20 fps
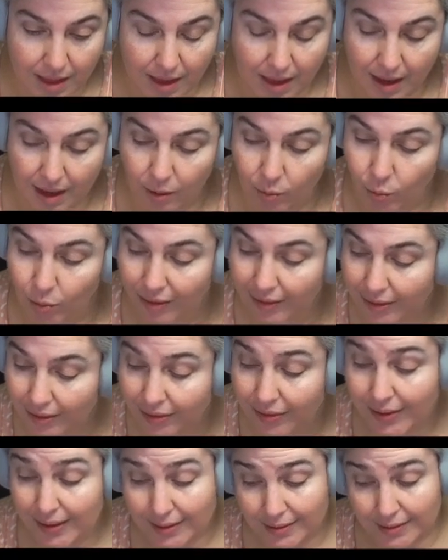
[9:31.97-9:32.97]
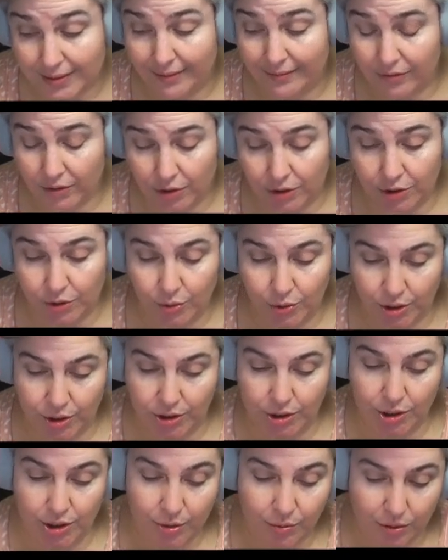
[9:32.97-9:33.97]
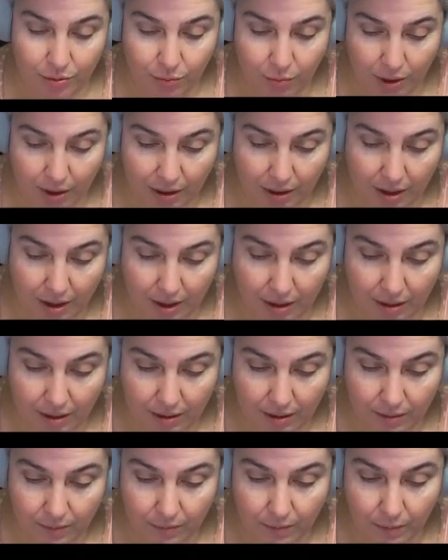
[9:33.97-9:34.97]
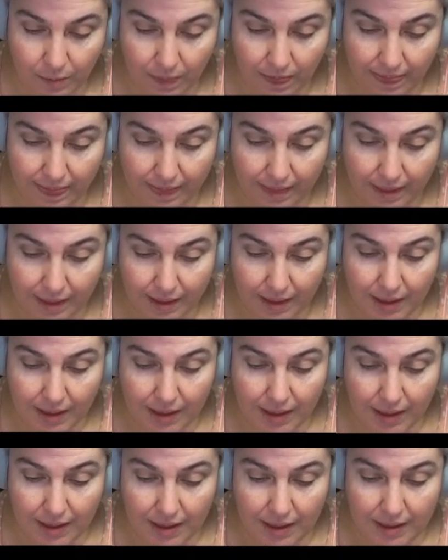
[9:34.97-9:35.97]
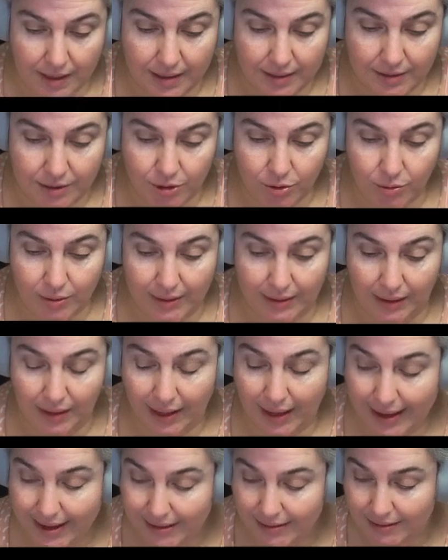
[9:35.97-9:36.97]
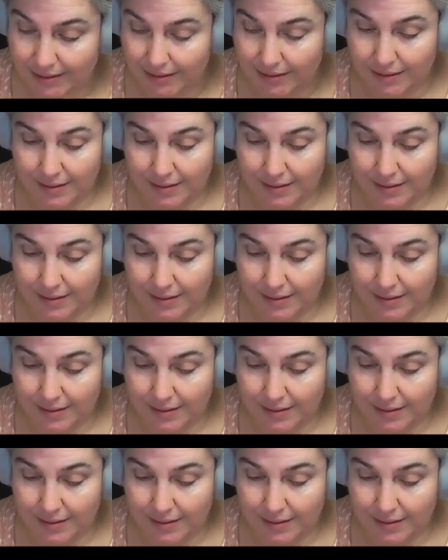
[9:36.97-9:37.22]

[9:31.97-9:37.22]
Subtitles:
And one of the things that I've learned you can do with watercolor is you can lighten